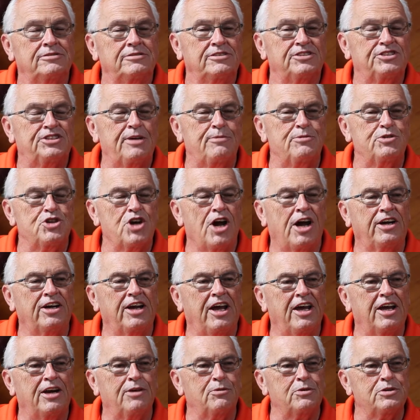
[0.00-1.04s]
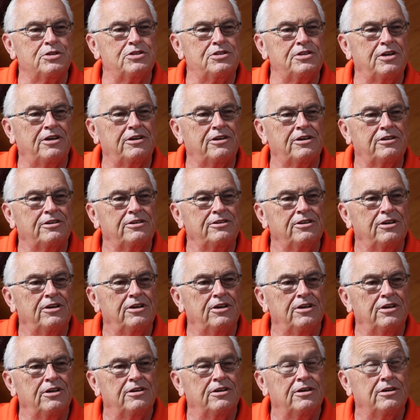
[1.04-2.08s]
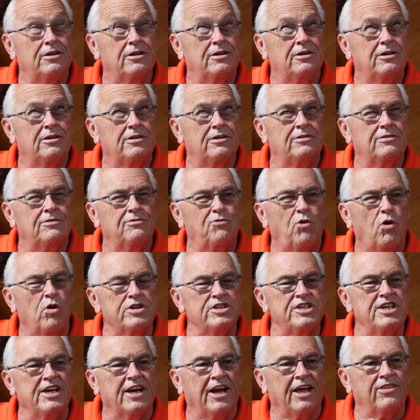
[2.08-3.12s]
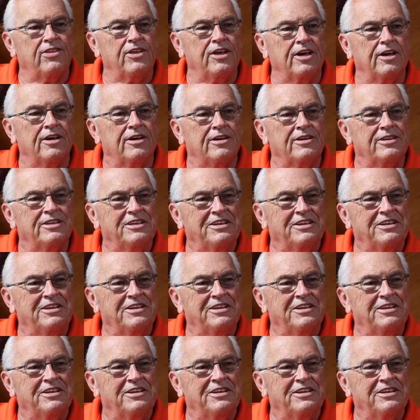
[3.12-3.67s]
except Jug Day, and it was 14, I think.